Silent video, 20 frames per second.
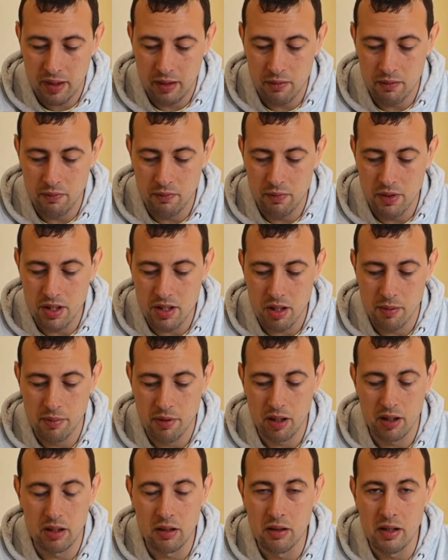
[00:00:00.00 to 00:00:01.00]
which I'm
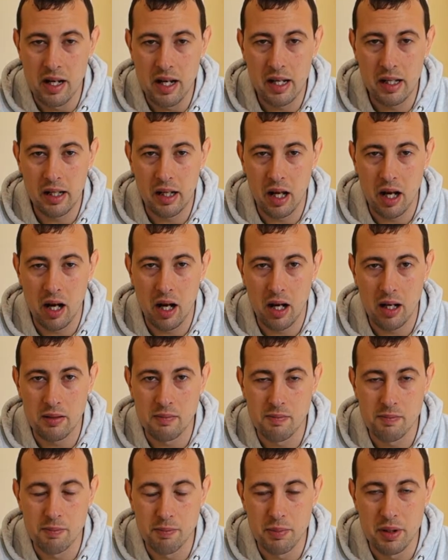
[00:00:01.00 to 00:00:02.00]
not doing
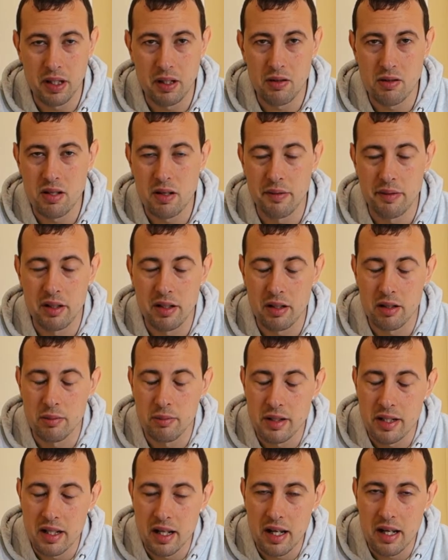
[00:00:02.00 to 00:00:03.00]
because I'm a little
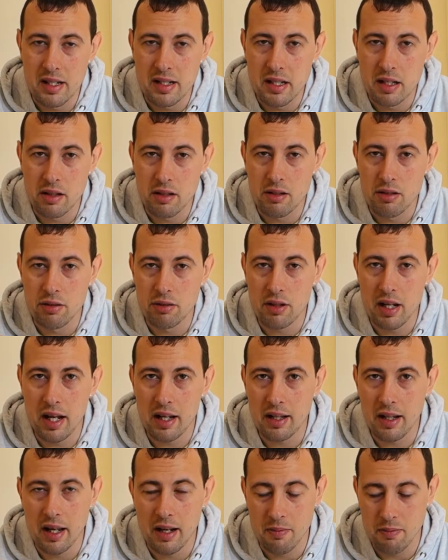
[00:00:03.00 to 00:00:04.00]
bit lazy to do that,
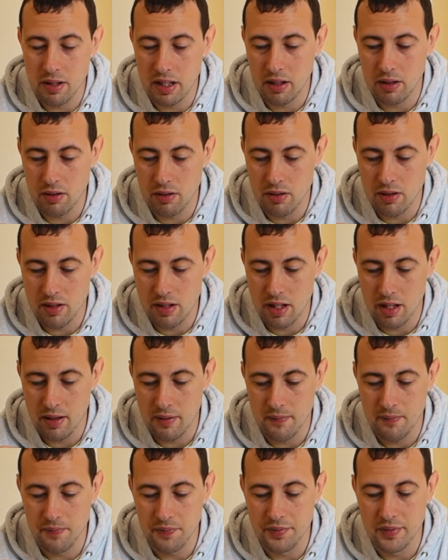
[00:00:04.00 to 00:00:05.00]
and because
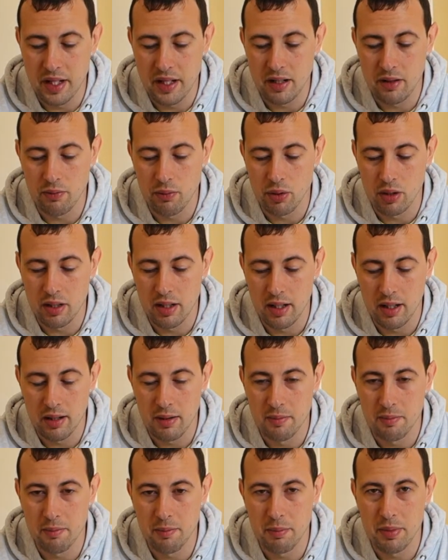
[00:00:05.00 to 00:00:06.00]
then it would
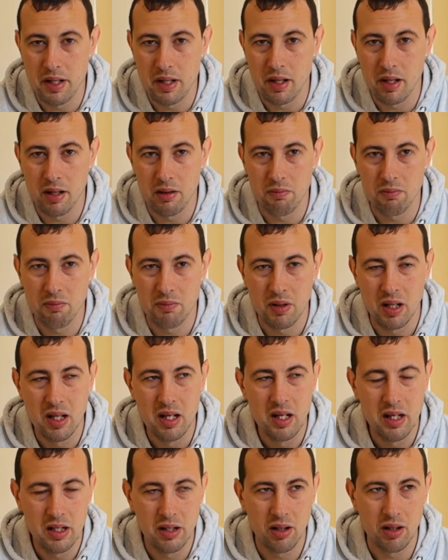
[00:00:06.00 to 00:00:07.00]
be
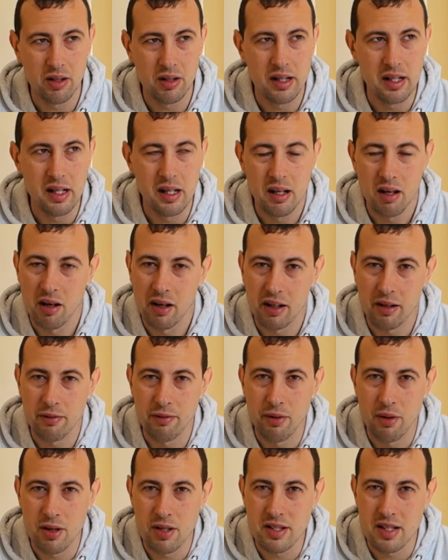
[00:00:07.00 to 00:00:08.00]
not really like a
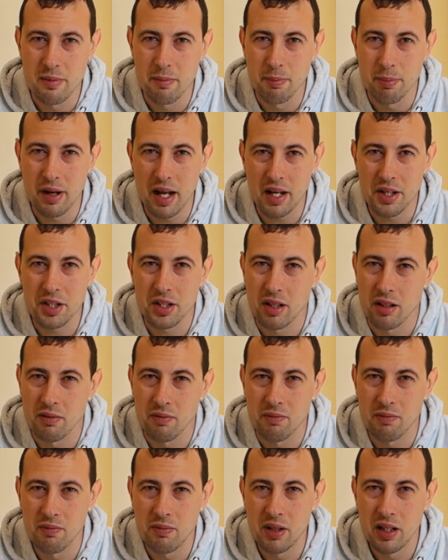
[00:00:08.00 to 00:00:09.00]
first impression
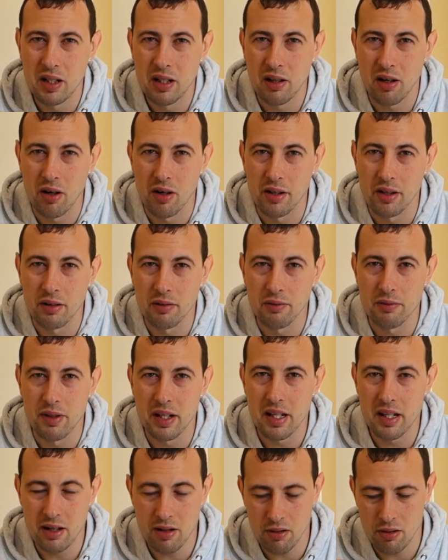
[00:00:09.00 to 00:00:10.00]
kind of
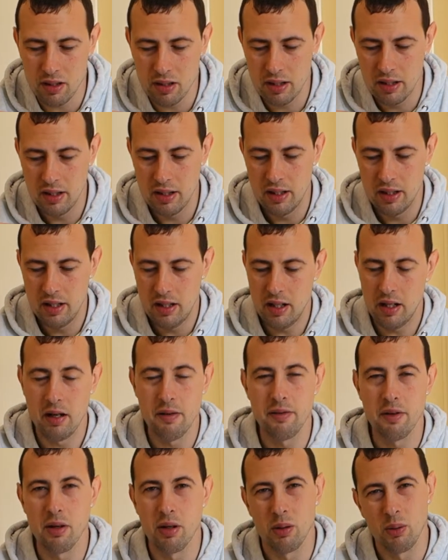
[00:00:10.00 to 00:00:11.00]
video,
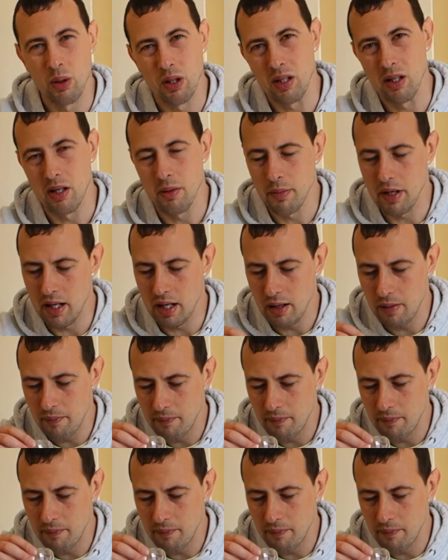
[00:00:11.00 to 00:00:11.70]
if you know what I mean.